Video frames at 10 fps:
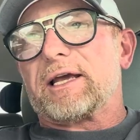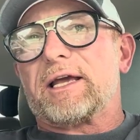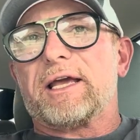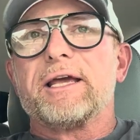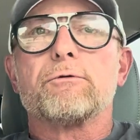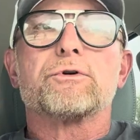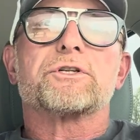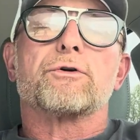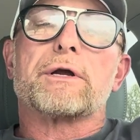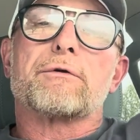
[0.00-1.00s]
He was
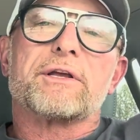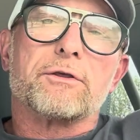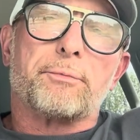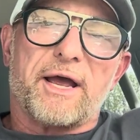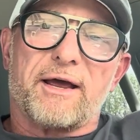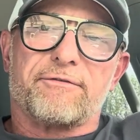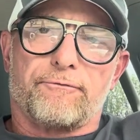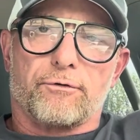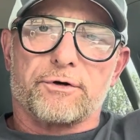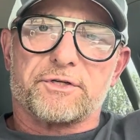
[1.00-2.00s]
clearing the path
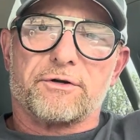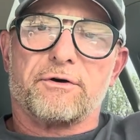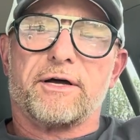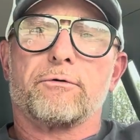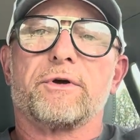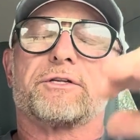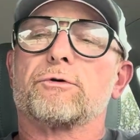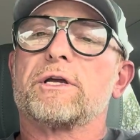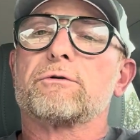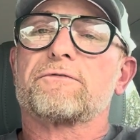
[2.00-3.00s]
for us in a lot of ways. So
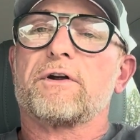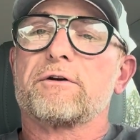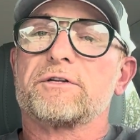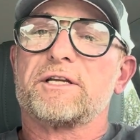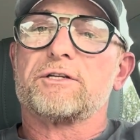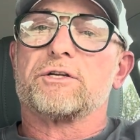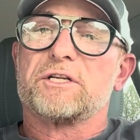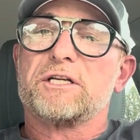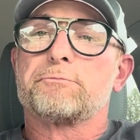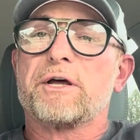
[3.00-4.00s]
he was very litigious.
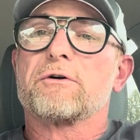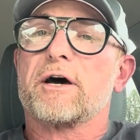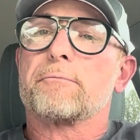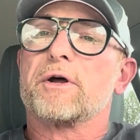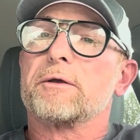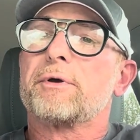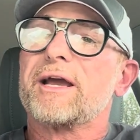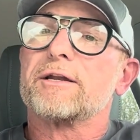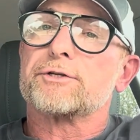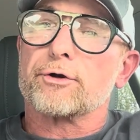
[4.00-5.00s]
He spent a lot of money
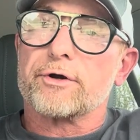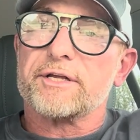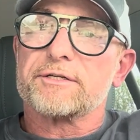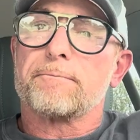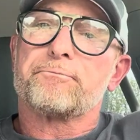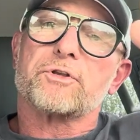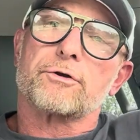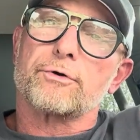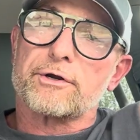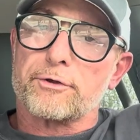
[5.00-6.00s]
paying attorneys to
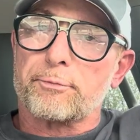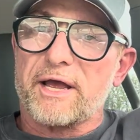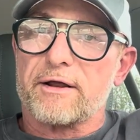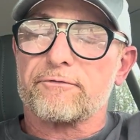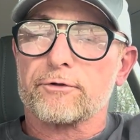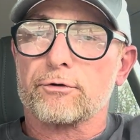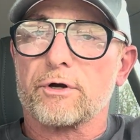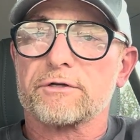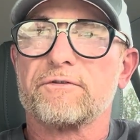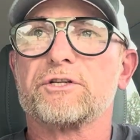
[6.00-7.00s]
clear the path for the
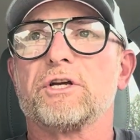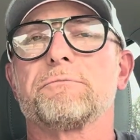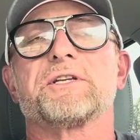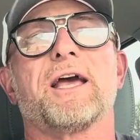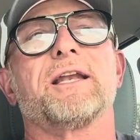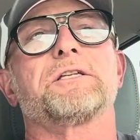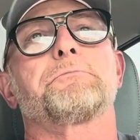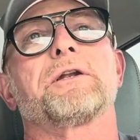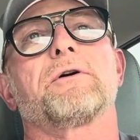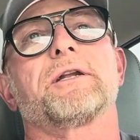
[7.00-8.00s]
CrossFit gyms, and he
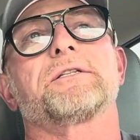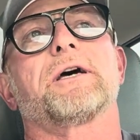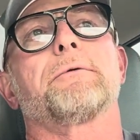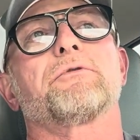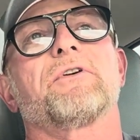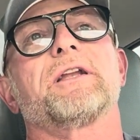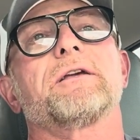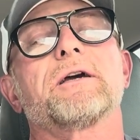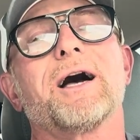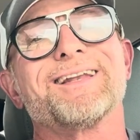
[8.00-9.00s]
spent a lot of time providing
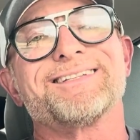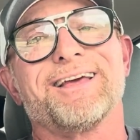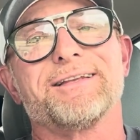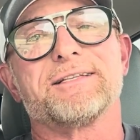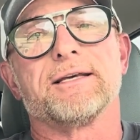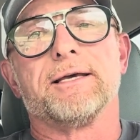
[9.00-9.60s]
content